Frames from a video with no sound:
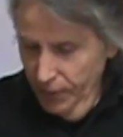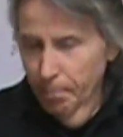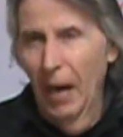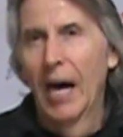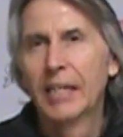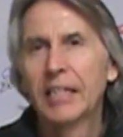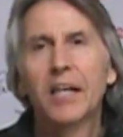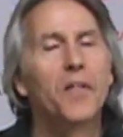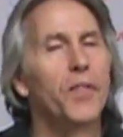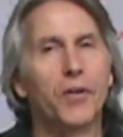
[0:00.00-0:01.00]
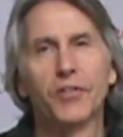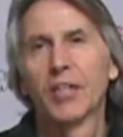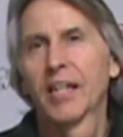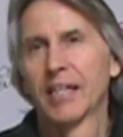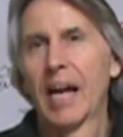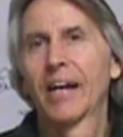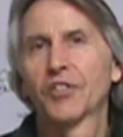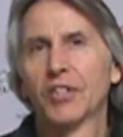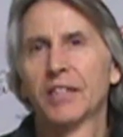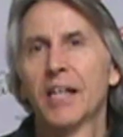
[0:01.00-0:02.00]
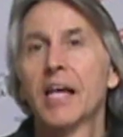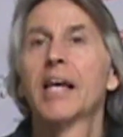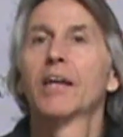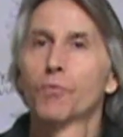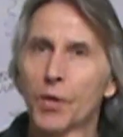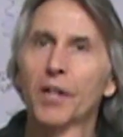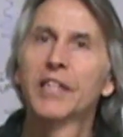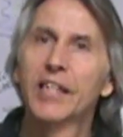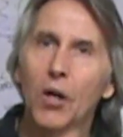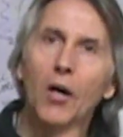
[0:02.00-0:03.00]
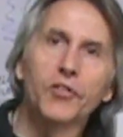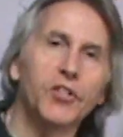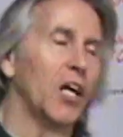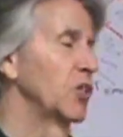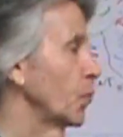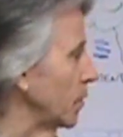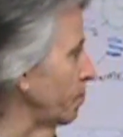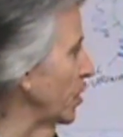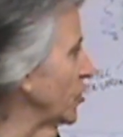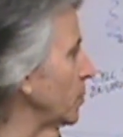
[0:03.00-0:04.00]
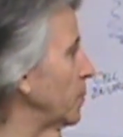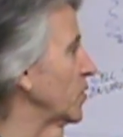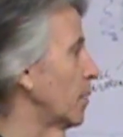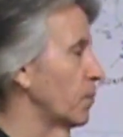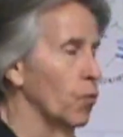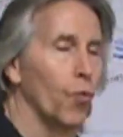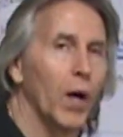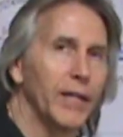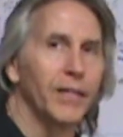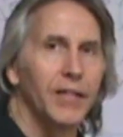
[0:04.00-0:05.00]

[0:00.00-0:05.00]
of the body, there is a connection, and really it all starts with principle number 1.